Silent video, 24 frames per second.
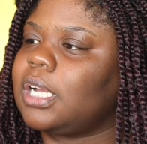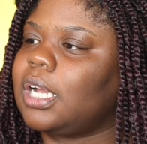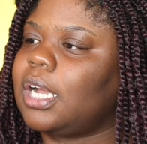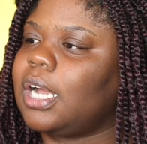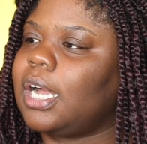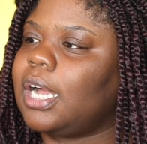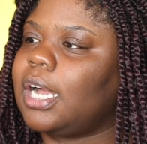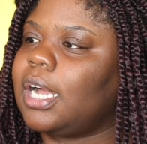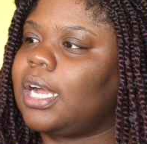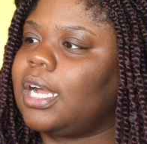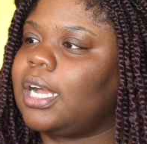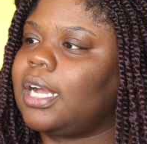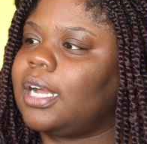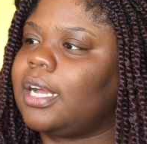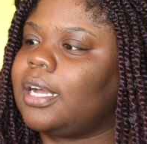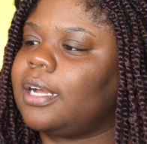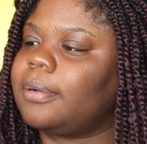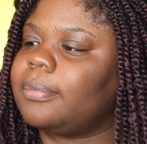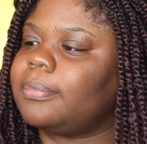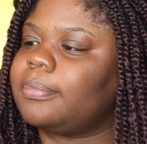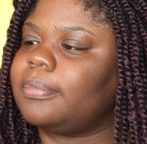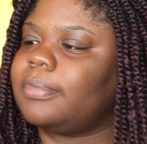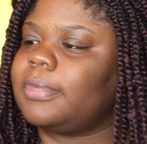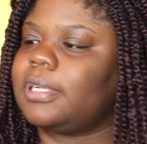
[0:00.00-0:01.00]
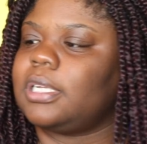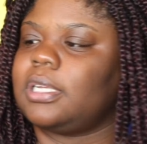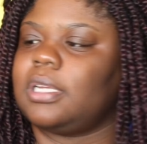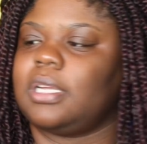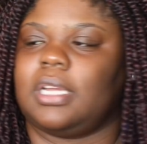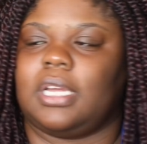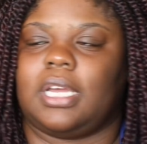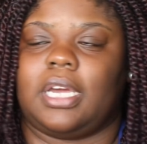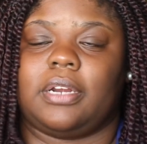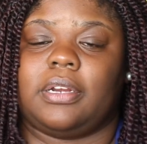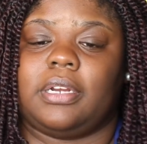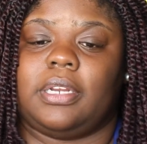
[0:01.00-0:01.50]

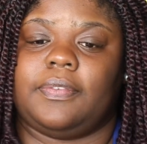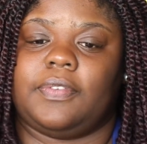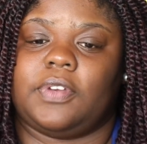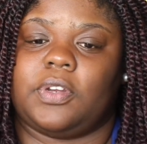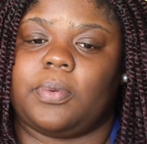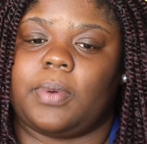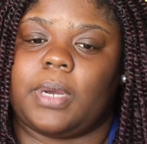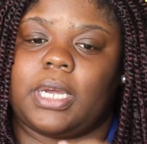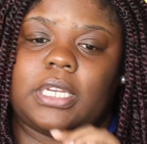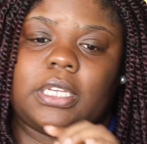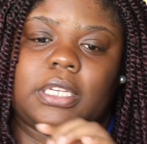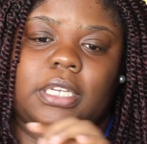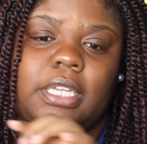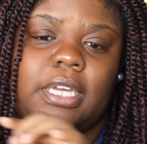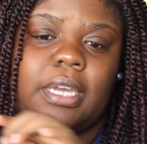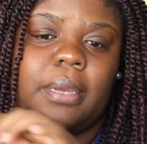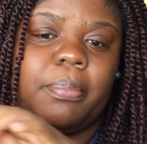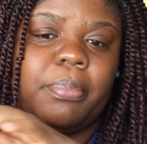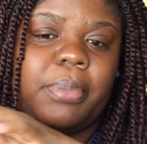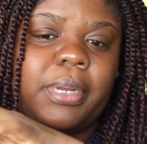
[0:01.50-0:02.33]
I don't even know why I did that.